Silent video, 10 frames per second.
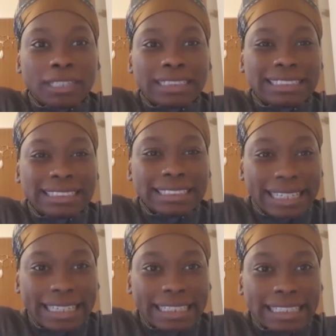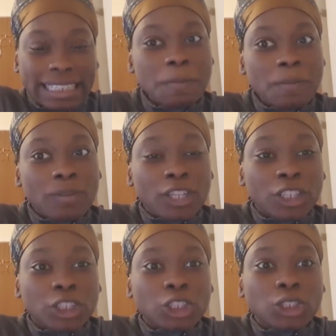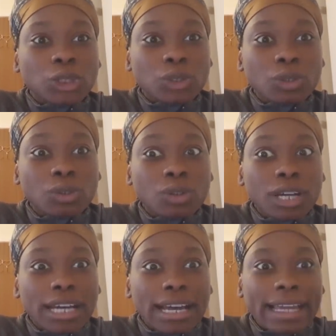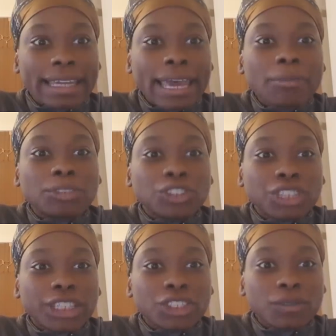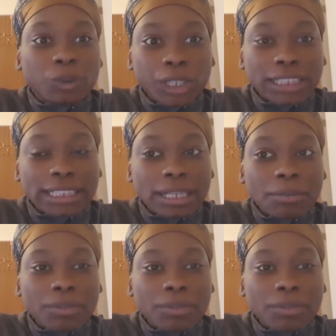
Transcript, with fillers: disdain. So I kept trying to avoid him,